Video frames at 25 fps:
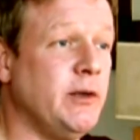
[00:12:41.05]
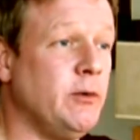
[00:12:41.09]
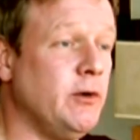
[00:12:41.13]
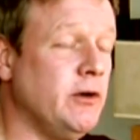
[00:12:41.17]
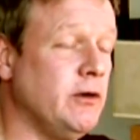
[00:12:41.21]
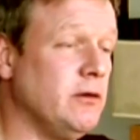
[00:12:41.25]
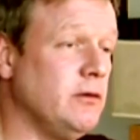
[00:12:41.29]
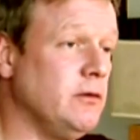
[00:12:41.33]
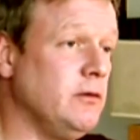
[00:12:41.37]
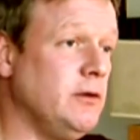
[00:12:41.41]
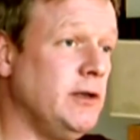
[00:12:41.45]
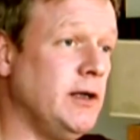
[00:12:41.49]

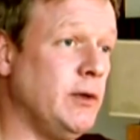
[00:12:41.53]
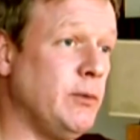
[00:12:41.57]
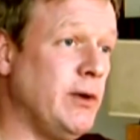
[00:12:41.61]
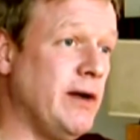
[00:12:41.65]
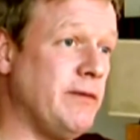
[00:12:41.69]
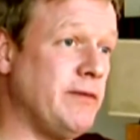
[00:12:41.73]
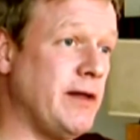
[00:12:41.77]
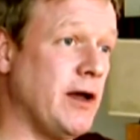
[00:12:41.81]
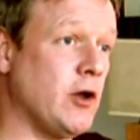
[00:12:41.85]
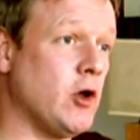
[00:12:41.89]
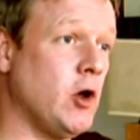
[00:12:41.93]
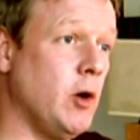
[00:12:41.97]
We're, you know, we
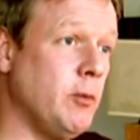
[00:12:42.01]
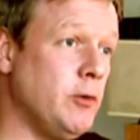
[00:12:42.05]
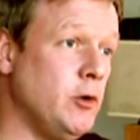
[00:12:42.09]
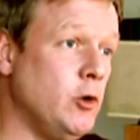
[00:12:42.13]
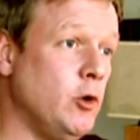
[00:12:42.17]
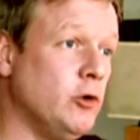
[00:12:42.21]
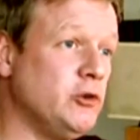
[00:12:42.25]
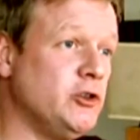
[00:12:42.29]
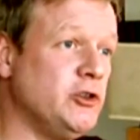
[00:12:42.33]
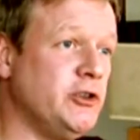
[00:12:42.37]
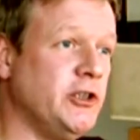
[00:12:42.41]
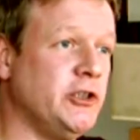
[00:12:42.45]
have that common
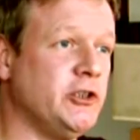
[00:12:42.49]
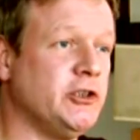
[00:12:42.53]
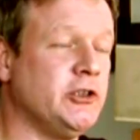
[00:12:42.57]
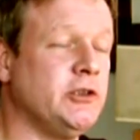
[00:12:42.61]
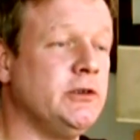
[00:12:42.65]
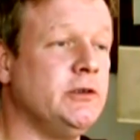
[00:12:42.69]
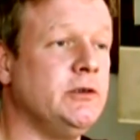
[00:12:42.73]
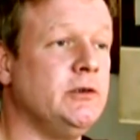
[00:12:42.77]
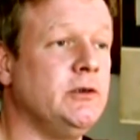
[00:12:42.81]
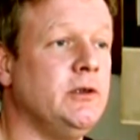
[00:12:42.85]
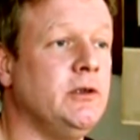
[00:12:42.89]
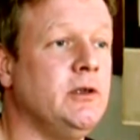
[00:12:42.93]
law
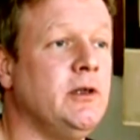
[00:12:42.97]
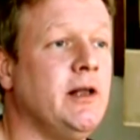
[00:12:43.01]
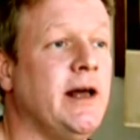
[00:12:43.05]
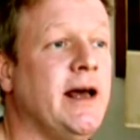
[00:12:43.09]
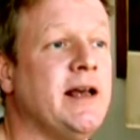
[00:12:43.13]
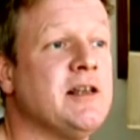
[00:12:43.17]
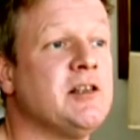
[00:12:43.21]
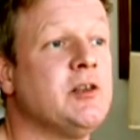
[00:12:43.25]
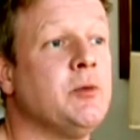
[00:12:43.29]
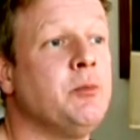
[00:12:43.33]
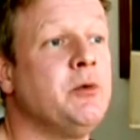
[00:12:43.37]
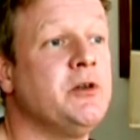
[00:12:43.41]
tradition that
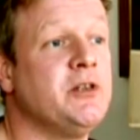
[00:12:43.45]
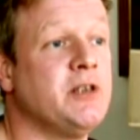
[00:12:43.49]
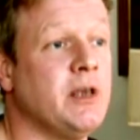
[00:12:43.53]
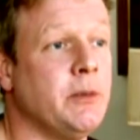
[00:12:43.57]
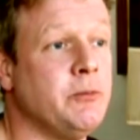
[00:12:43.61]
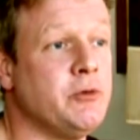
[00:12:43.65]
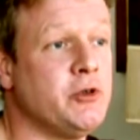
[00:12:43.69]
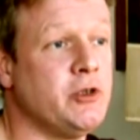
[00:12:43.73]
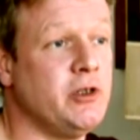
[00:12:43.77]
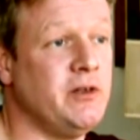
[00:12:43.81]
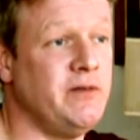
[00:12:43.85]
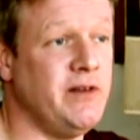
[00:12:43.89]
has the
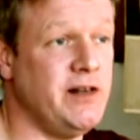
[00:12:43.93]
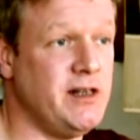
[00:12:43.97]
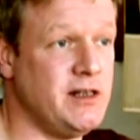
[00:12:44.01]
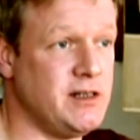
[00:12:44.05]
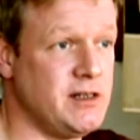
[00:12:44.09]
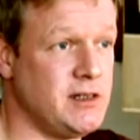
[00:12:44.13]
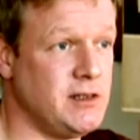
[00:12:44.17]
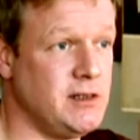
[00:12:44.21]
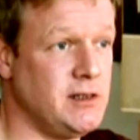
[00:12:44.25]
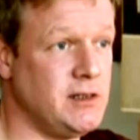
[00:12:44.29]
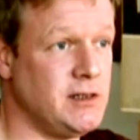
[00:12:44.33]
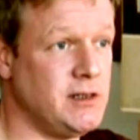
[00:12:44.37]
presumption of
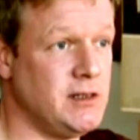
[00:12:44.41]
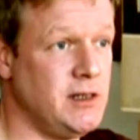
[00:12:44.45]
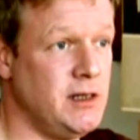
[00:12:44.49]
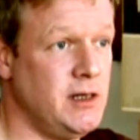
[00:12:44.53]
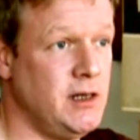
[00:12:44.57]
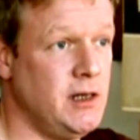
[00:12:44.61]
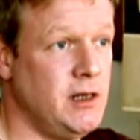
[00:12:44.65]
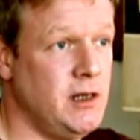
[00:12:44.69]
innocence.